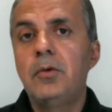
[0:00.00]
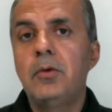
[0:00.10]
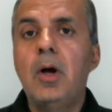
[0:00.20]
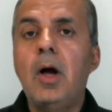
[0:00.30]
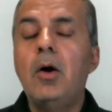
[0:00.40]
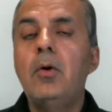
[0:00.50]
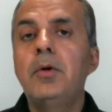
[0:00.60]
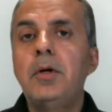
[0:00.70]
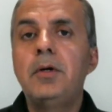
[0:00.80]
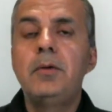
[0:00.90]
You know, how
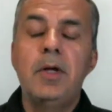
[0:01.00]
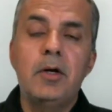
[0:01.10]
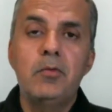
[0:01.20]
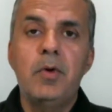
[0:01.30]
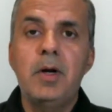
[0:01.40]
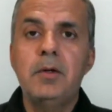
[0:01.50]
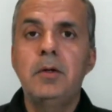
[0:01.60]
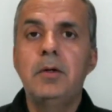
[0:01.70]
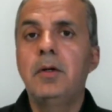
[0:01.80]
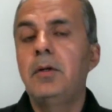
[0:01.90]
did that
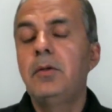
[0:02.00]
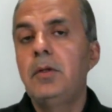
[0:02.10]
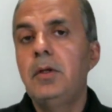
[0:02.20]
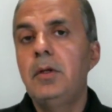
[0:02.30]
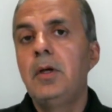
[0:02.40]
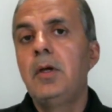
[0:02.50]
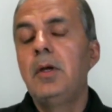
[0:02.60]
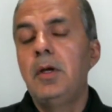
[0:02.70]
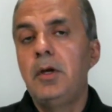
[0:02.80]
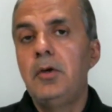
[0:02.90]
factor in the
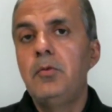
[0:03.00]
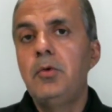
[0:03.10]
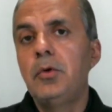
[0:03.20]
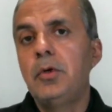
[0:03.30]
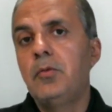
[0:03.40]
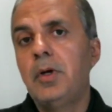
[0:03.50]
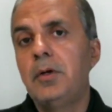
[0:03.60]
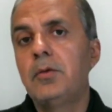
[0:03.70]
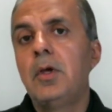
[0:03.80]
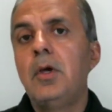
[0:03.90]
interview invite?